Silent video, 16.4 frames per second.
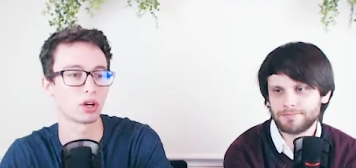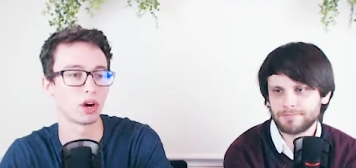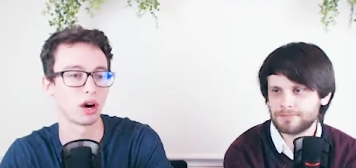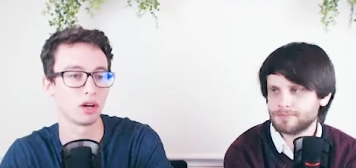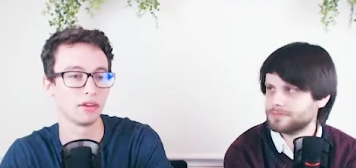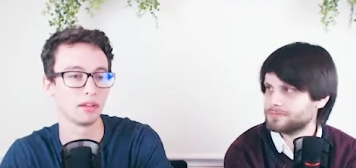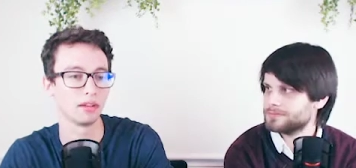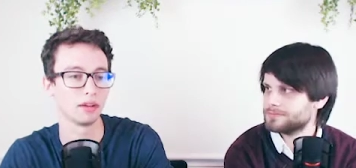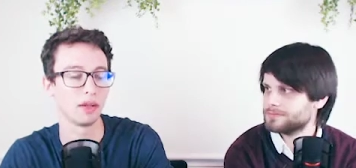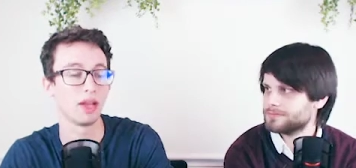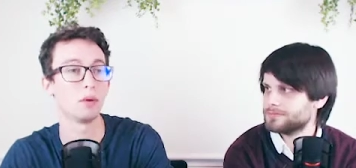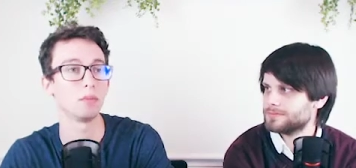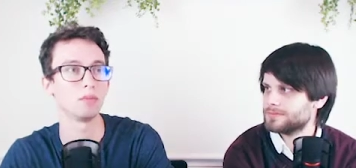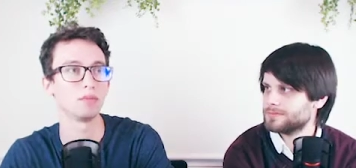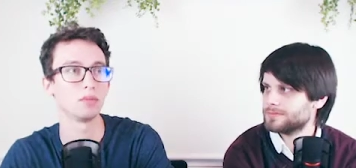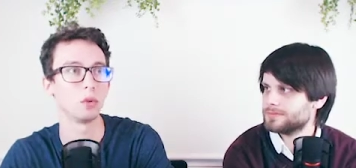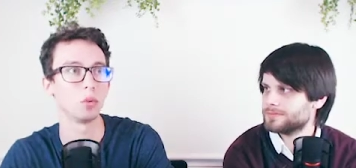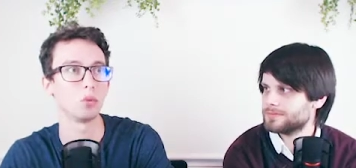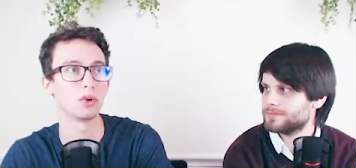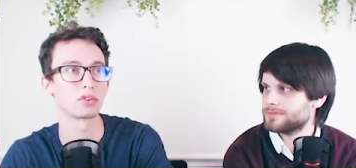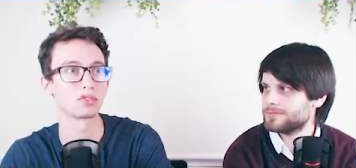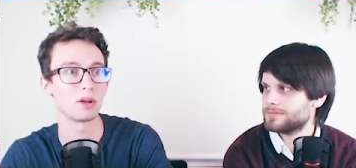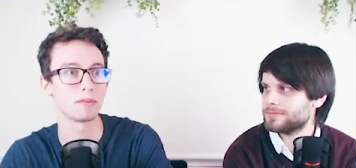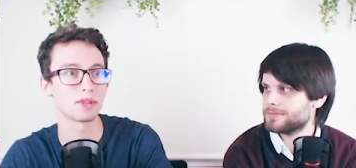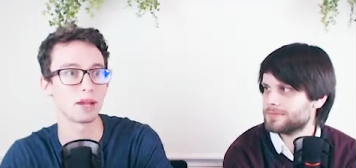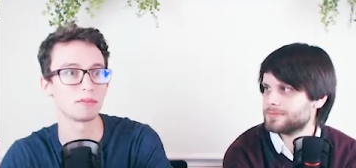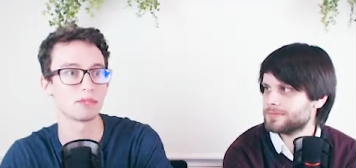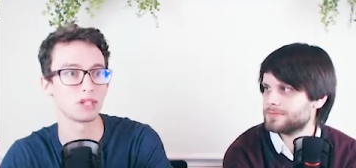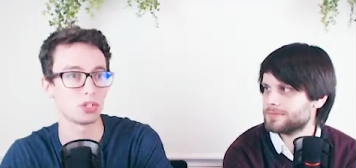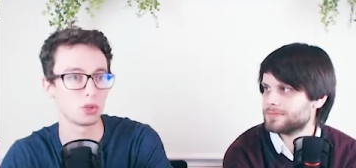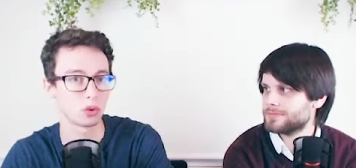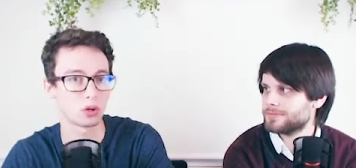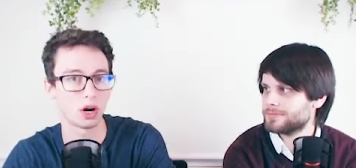Speaker 1: card that it will sometimes get
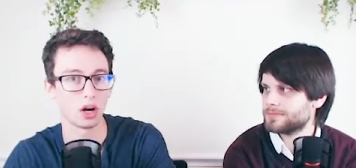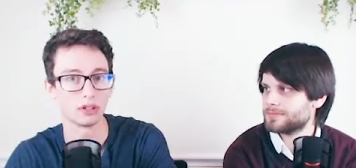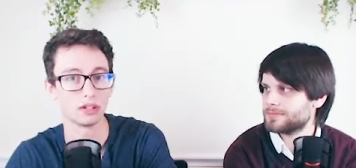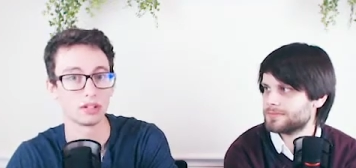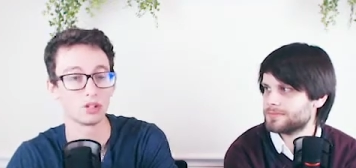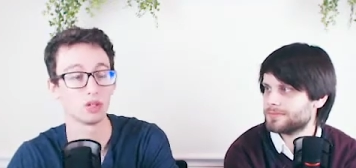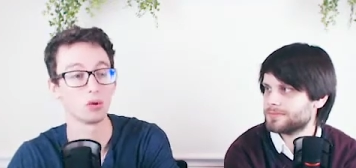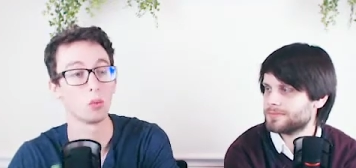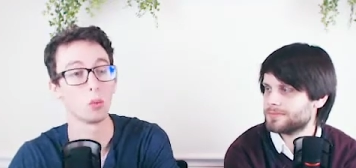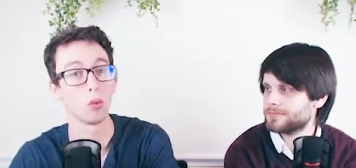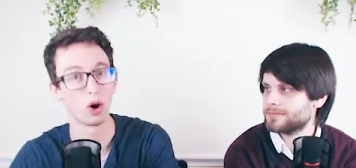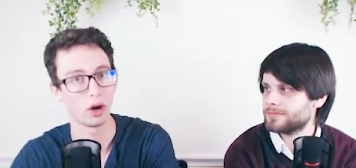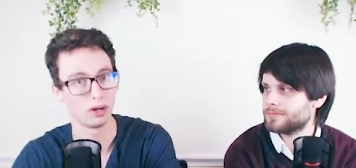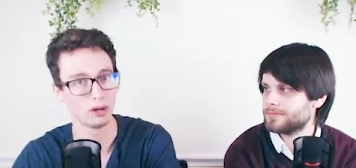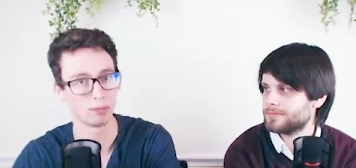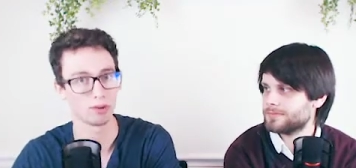you a card that you want,